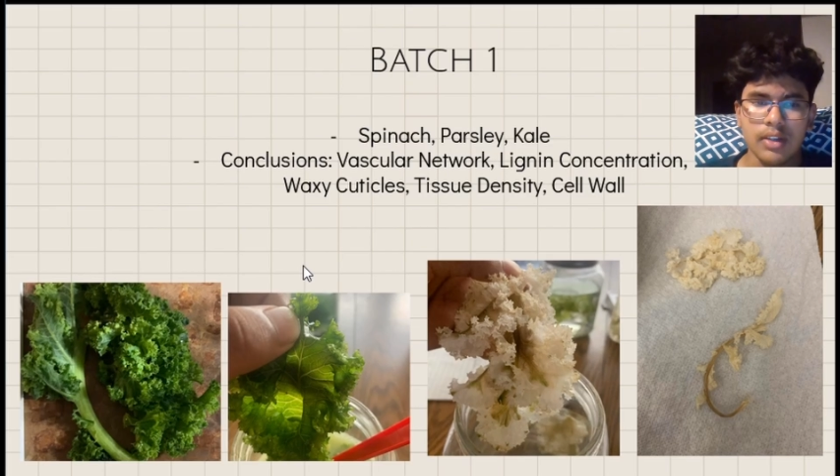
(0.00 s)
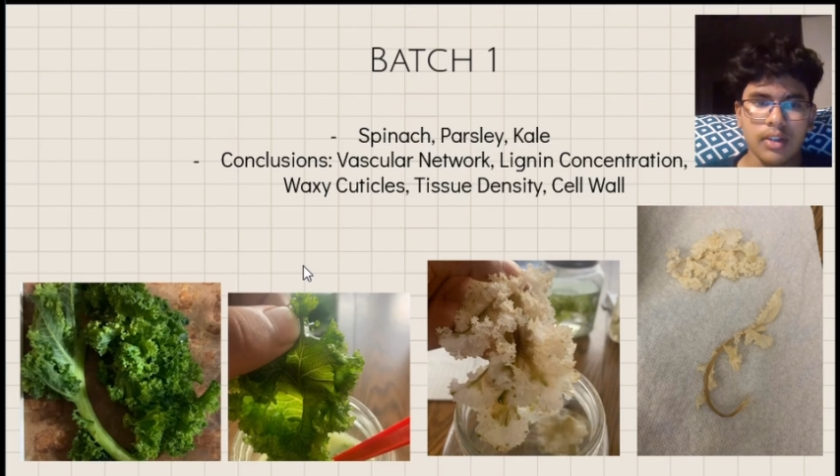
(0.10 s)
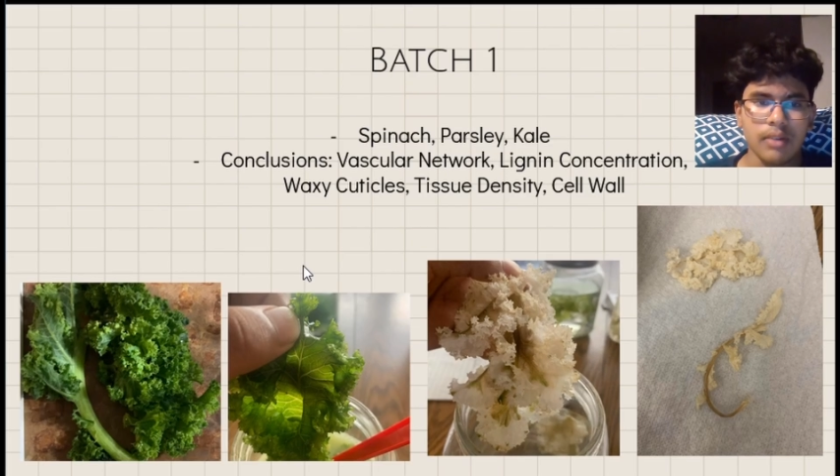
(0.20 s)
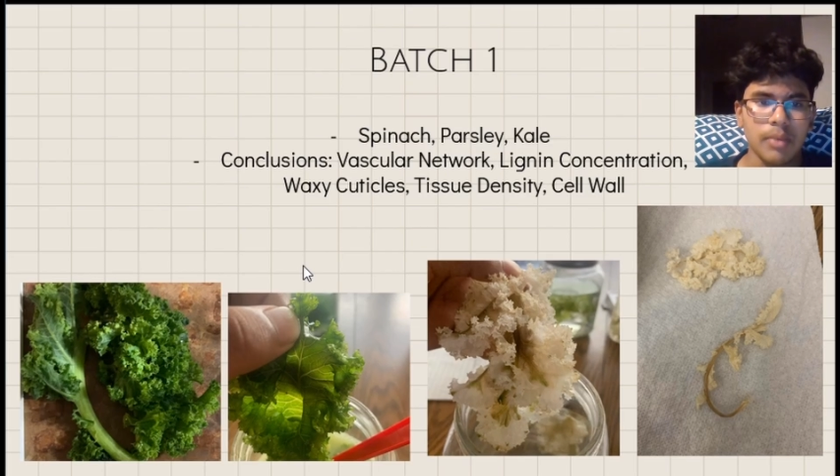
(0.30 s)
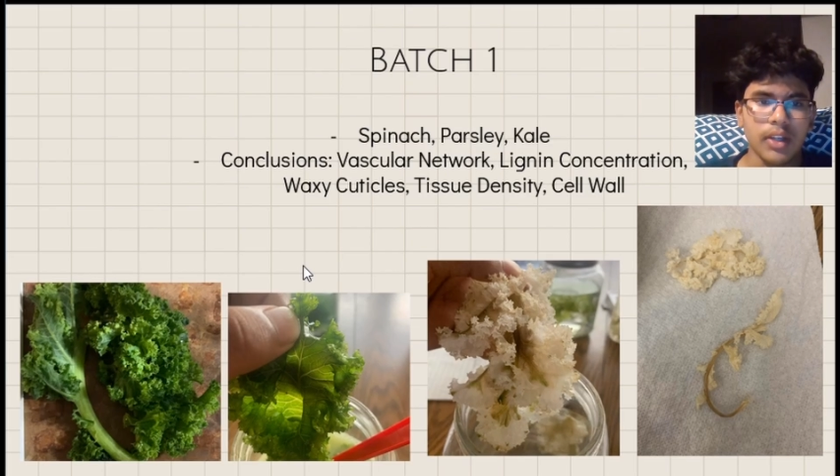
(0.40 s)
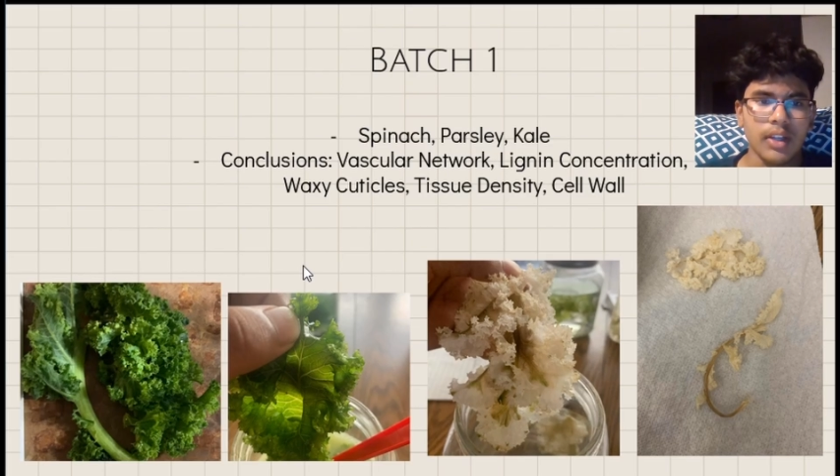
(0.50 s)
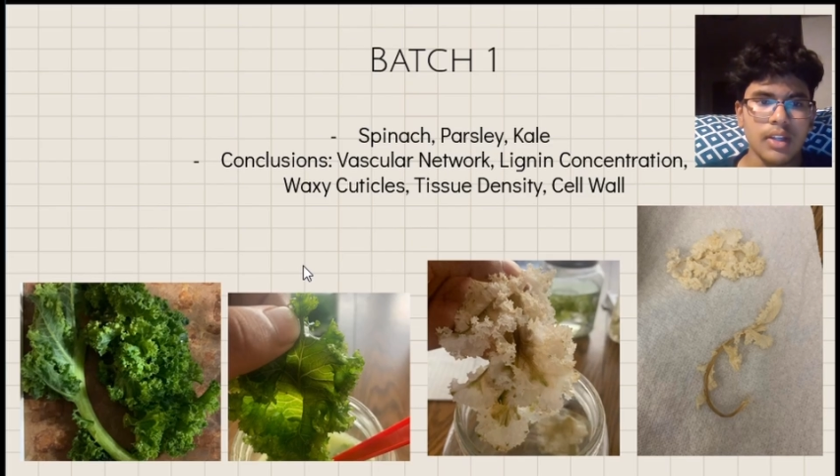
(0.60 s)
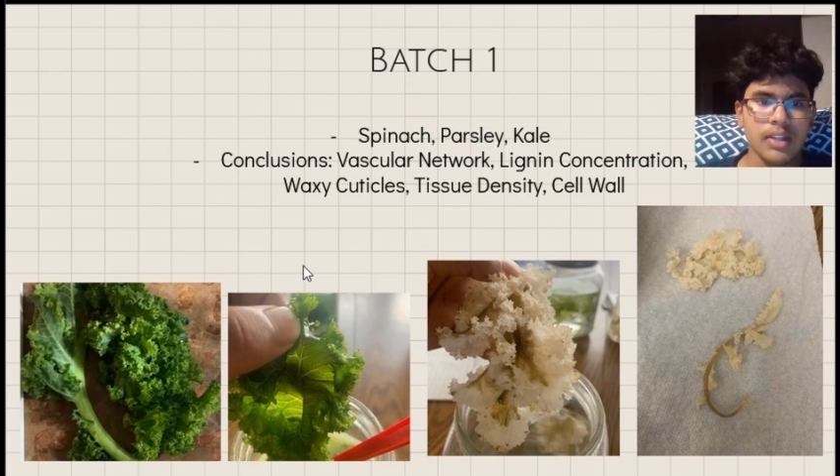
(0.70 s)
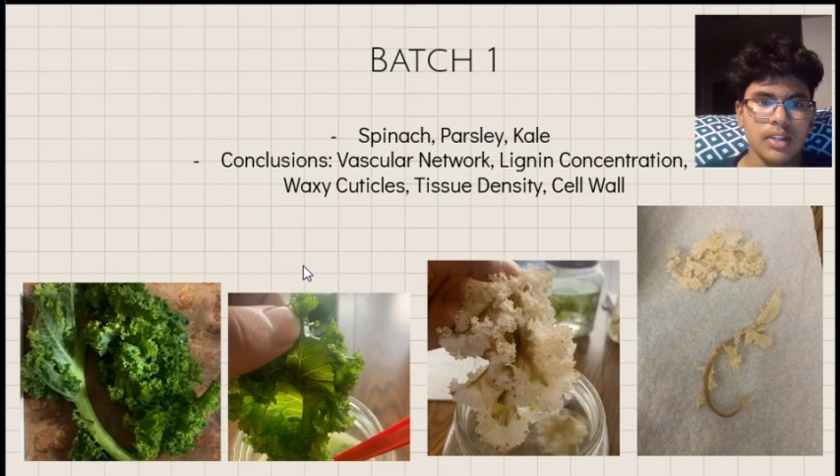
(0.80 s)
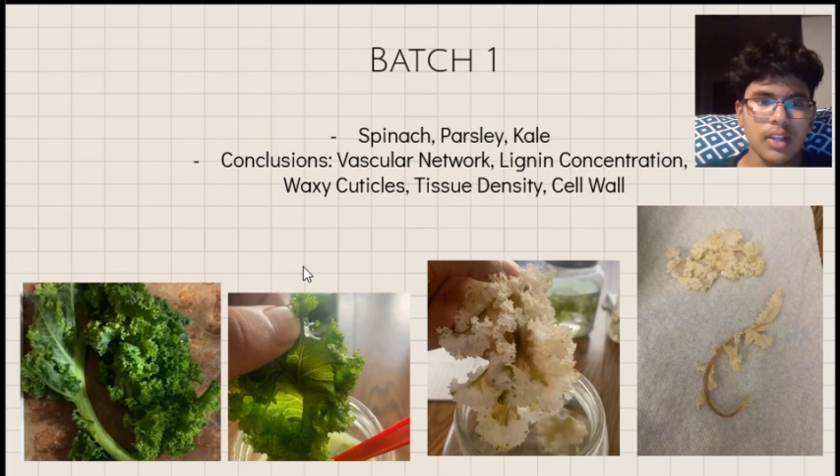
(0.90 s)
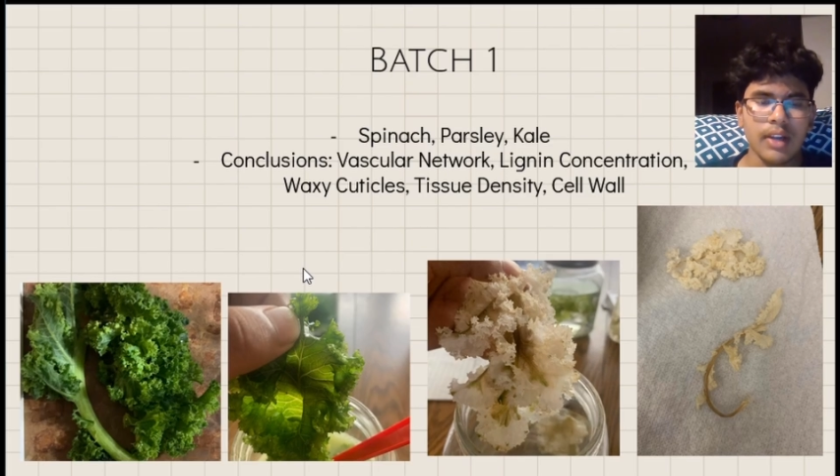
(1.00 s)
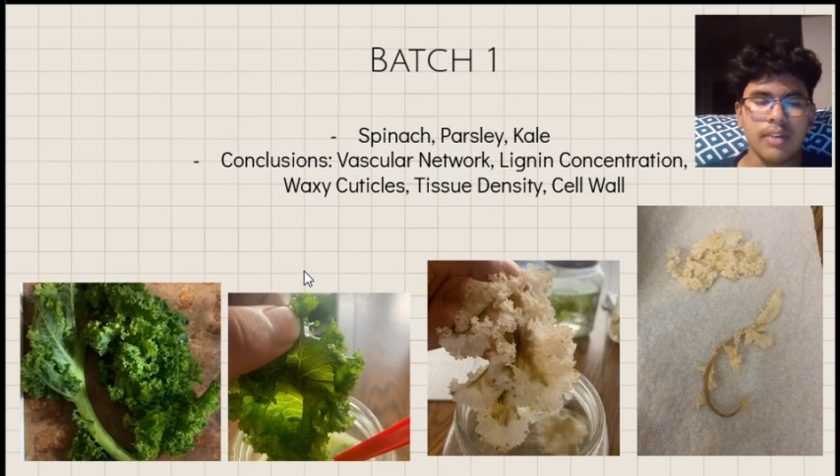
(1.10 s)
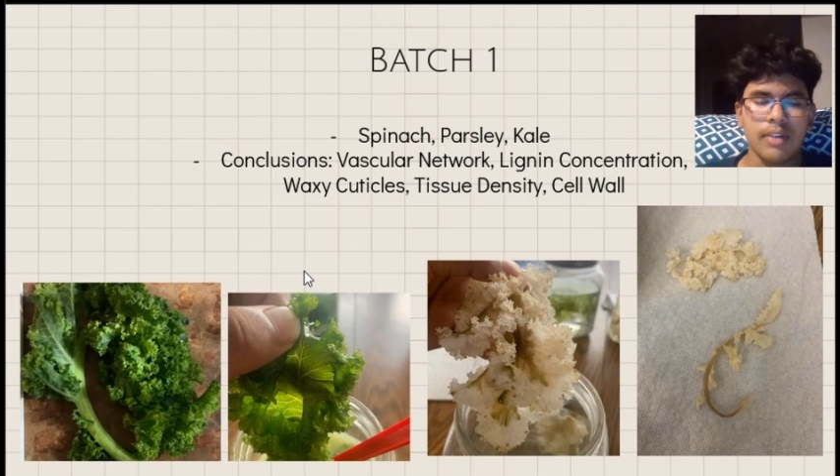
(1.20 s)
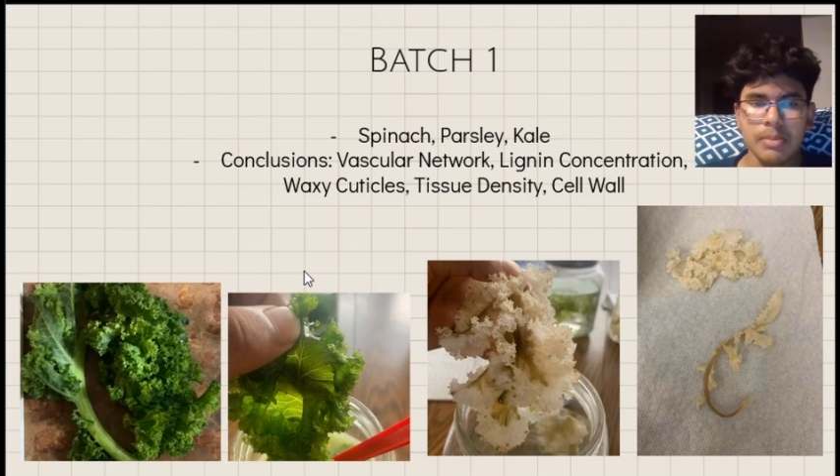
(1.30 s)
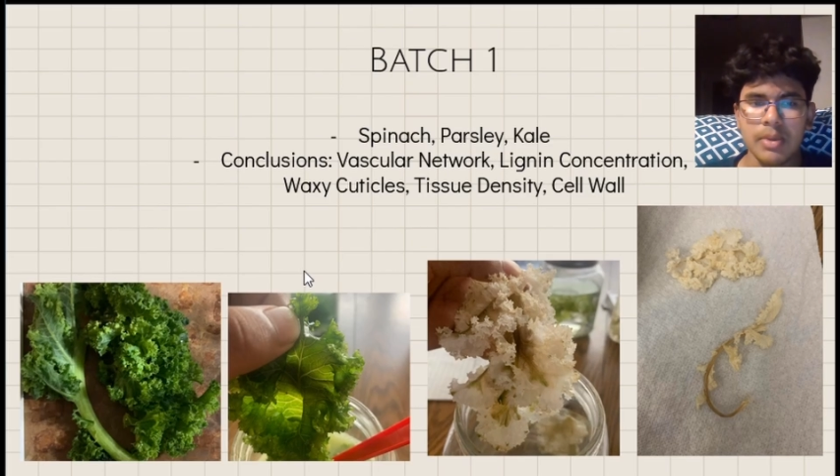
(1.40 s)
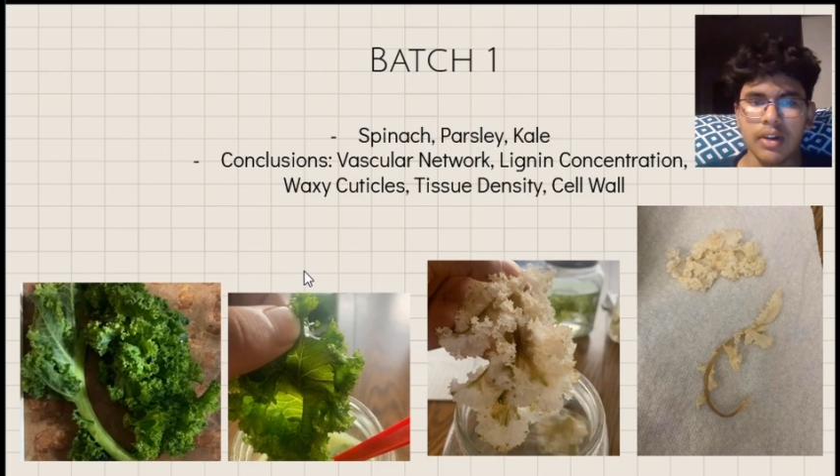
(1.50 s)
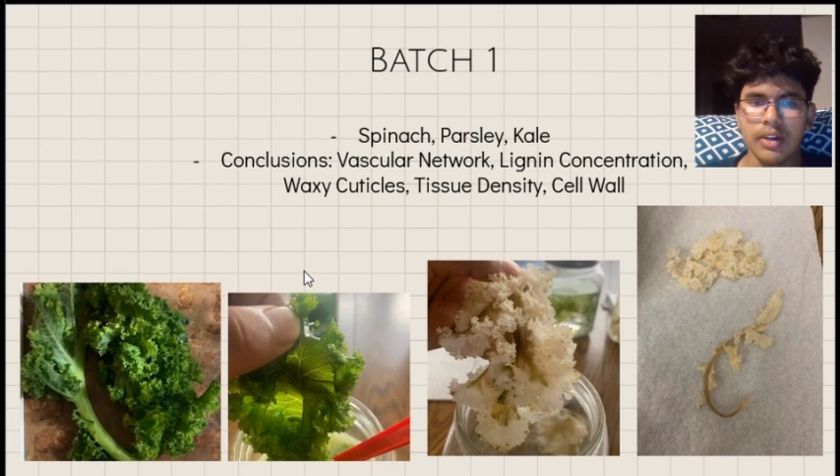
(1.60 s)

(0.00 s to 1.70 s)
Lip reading: but it's like transparent.